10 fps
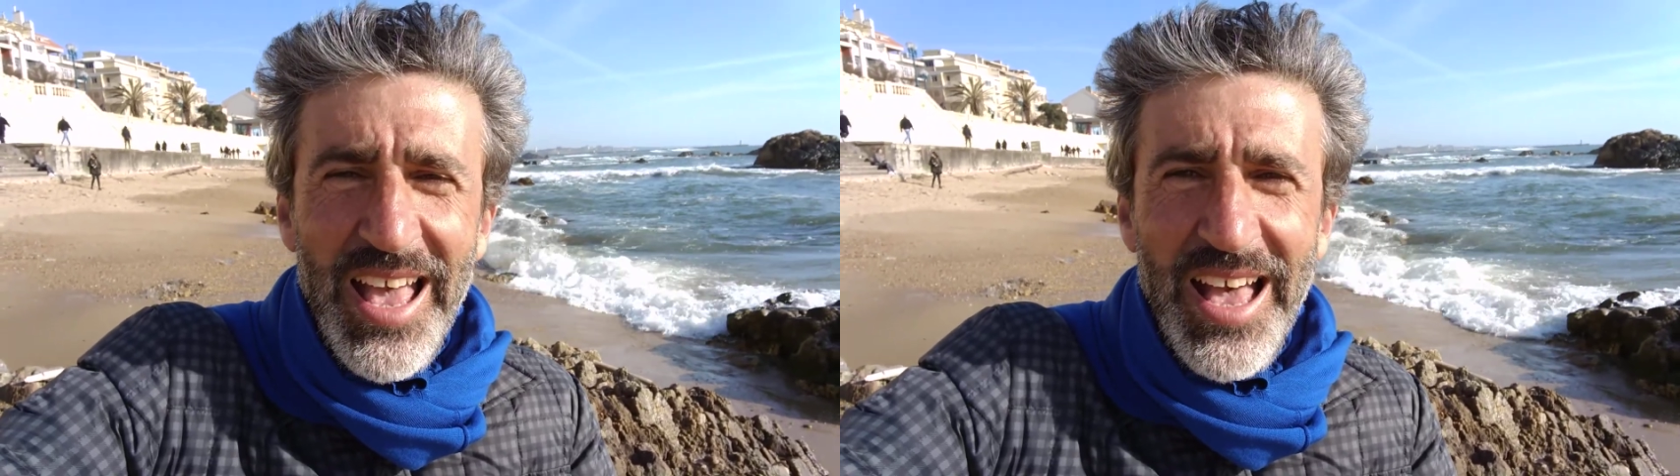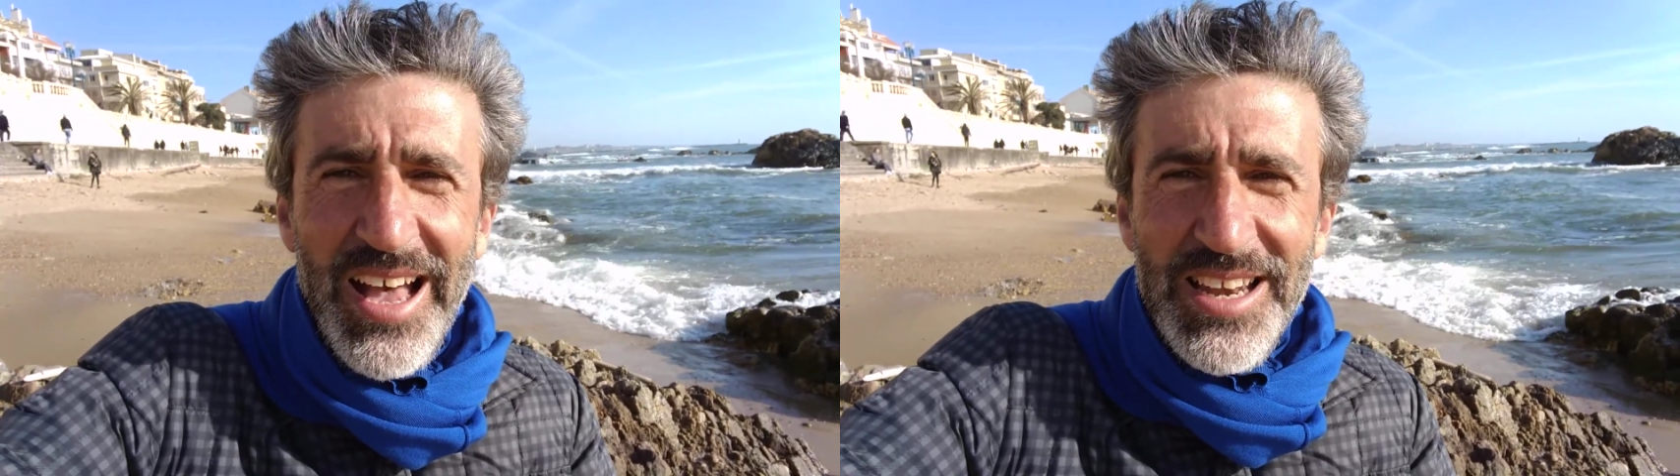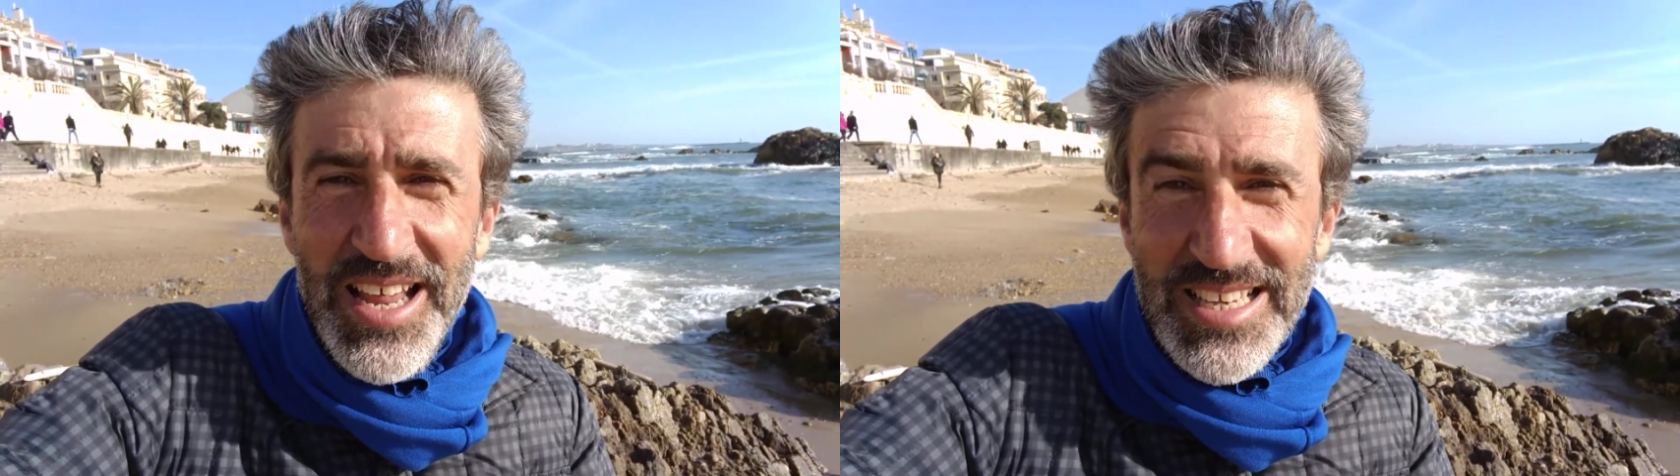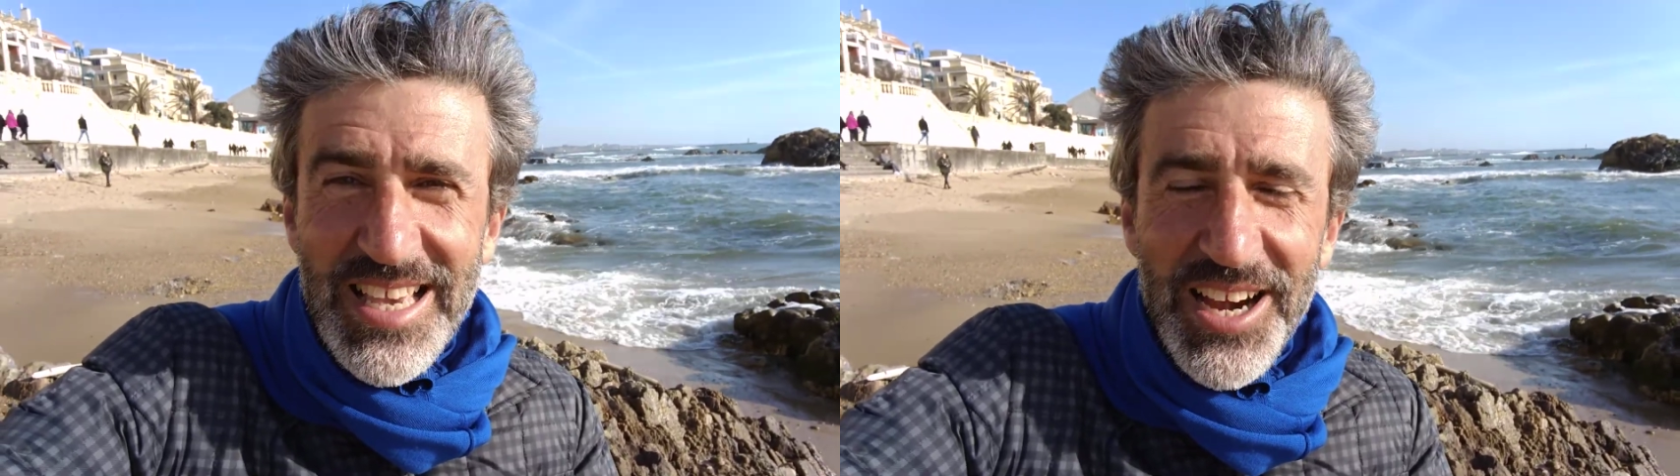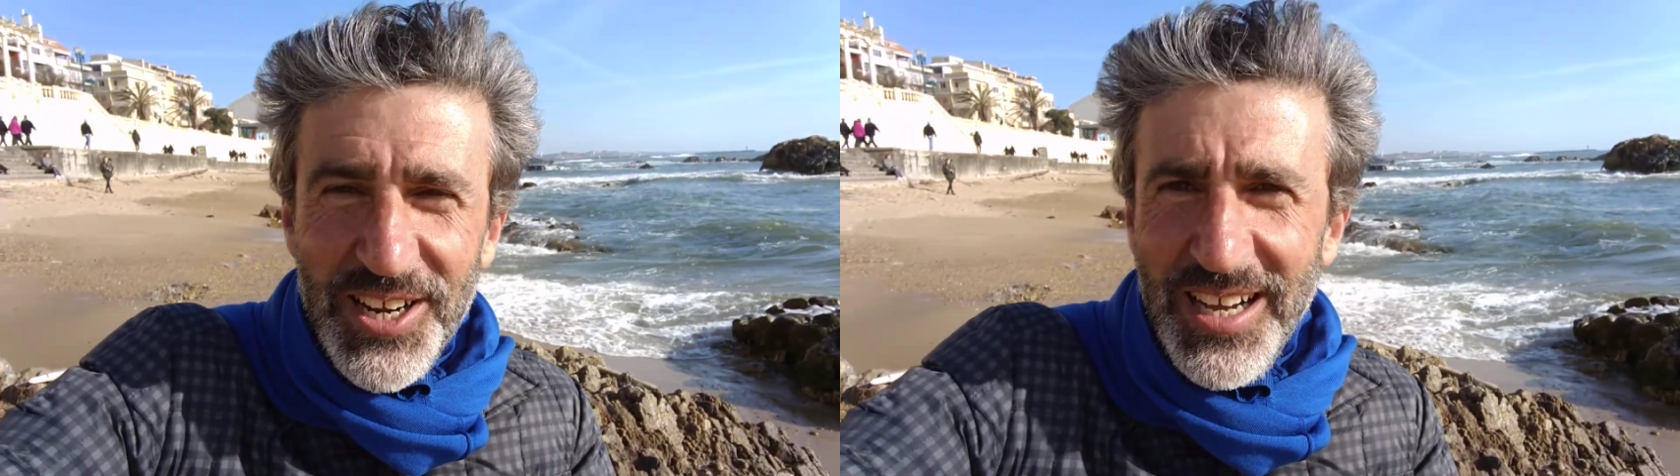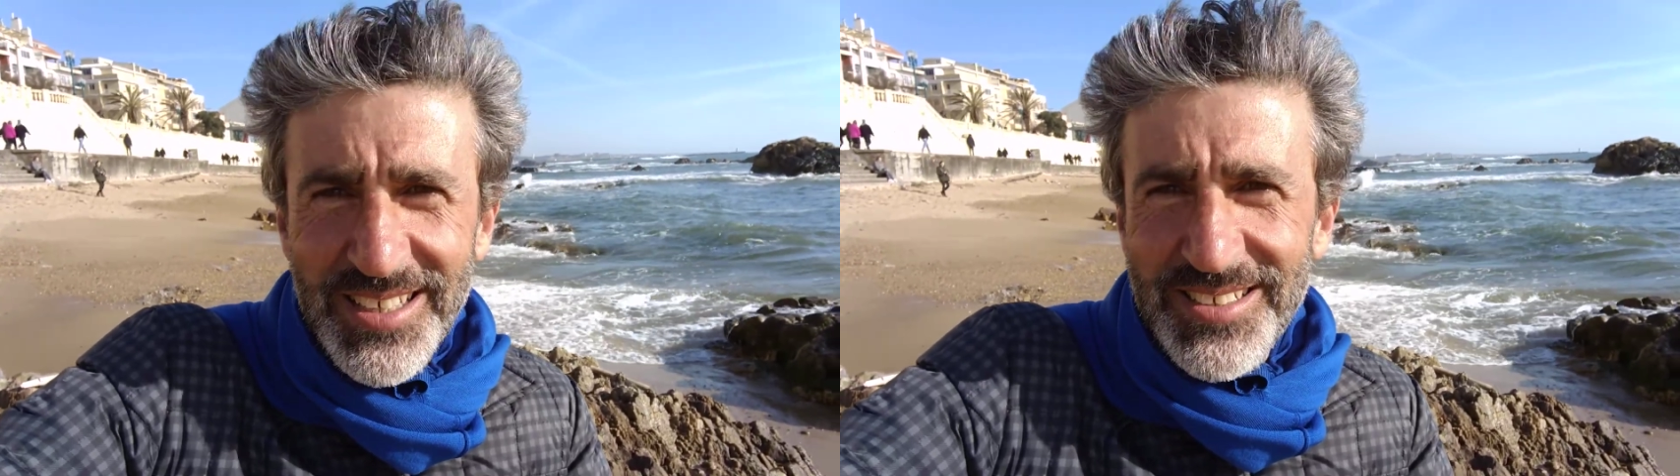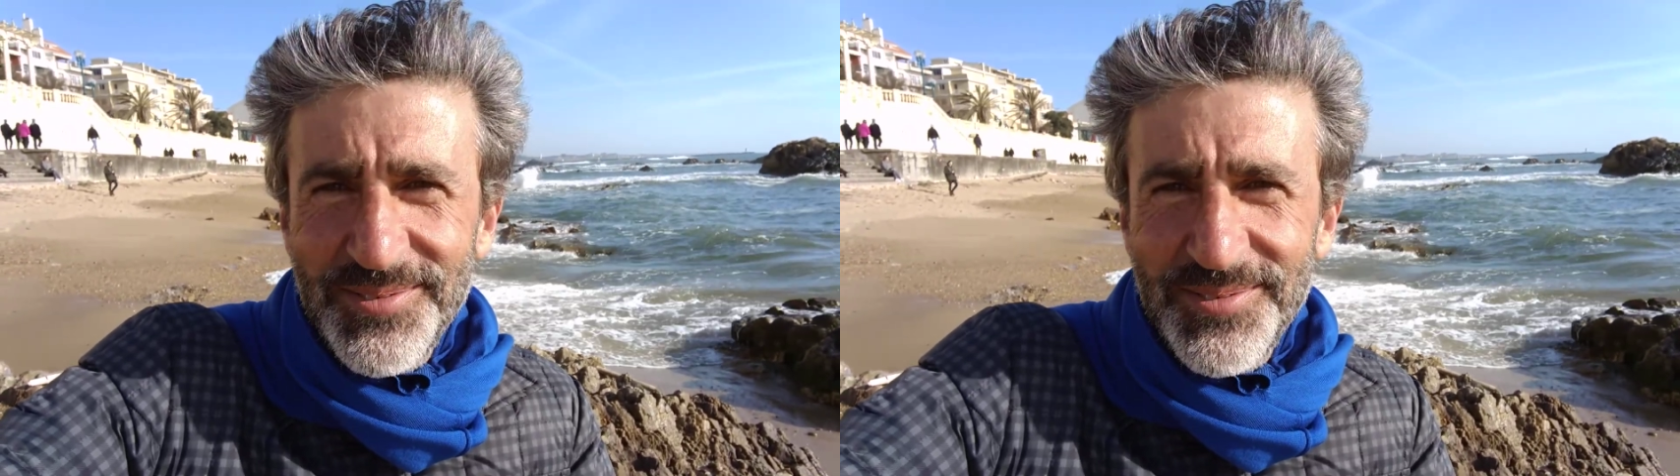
uh, nice haircut.